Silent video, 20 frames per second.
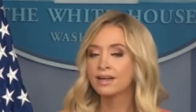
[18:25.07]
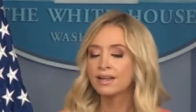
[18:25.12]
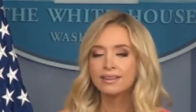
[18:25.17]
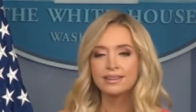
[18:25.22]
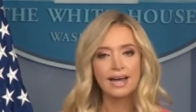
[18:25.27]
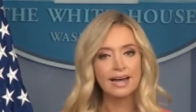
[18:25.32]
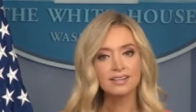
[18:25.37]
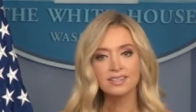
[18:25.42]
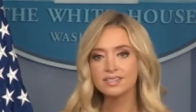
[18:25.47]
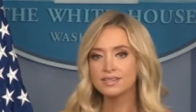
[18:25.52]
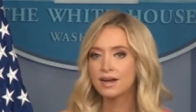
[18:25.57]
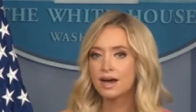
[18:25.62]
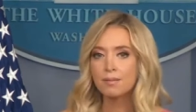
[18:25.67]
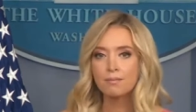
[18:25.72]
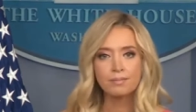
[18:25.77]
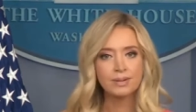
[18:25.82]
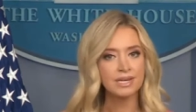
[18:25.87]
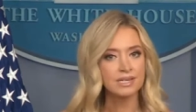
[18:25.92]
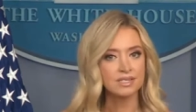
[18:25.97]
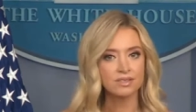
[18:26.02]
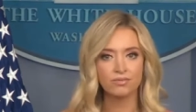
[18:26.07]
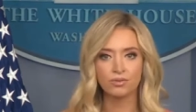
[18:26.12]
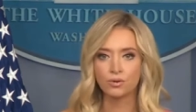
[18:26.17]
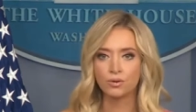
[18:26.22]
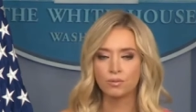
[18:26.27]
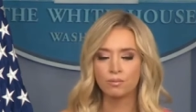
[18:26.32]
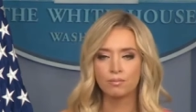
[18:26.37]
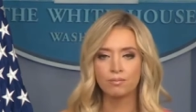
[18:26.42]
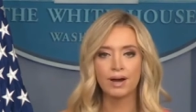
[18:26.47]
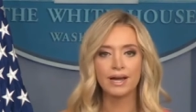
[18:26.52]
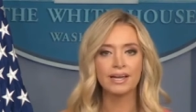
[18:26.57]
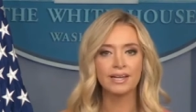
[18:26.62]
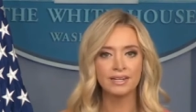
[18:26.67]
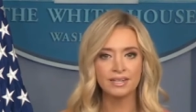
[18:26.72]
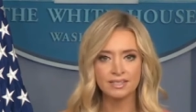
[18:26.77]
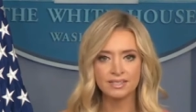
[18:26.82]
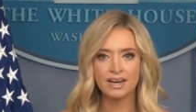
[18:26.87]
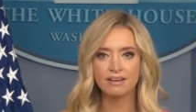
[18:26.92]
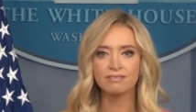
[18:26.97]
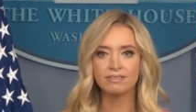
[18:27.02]
That's not peaceful by any
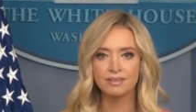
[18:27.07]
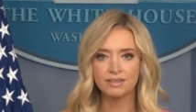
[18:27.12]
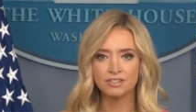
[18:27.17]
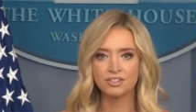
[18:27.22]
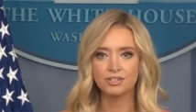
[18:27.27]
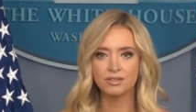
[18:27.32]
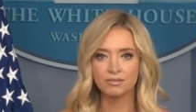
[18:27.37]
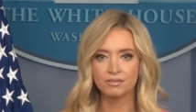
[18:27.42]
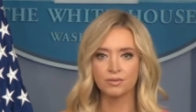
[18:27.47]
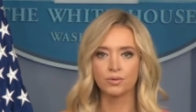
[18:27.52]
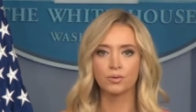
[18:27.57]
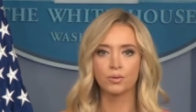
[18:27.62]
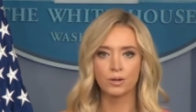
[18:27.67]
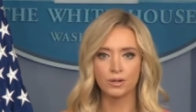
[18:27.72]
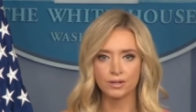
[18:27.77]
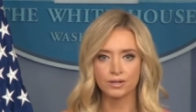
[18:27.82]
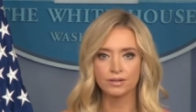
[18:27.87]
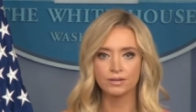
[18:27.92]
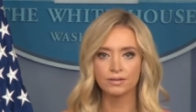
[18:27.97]
definition of the word.